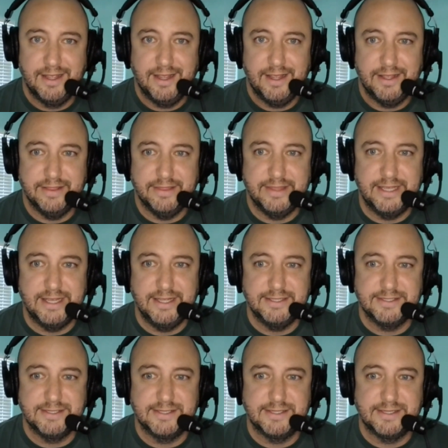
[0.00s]

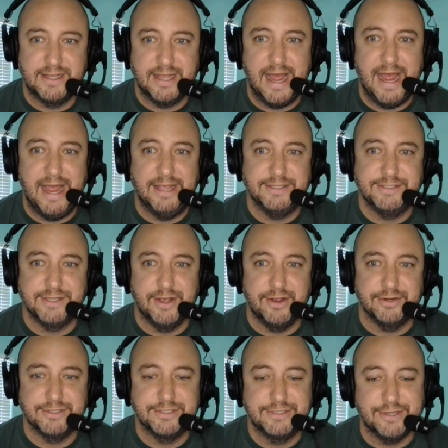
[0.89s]
These guys
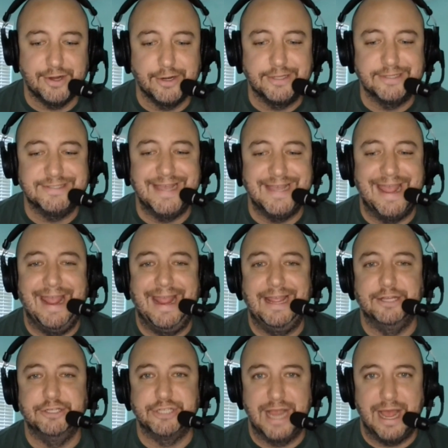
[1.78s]
are starting to
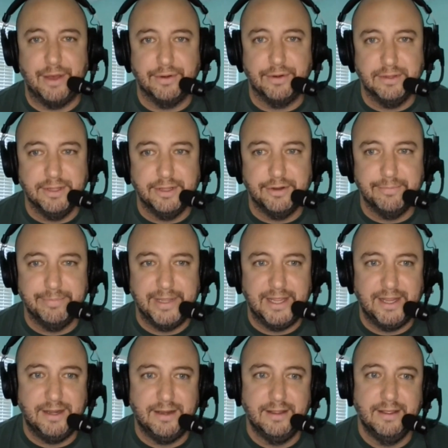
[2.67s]
age out a little
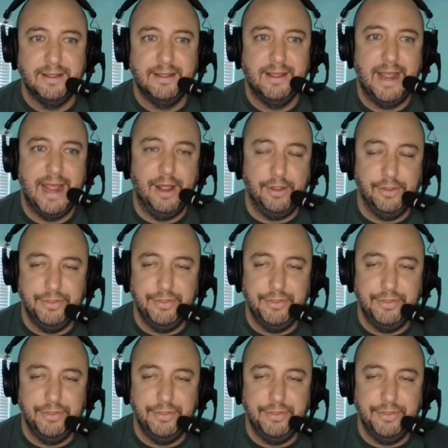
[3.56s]
bit. Health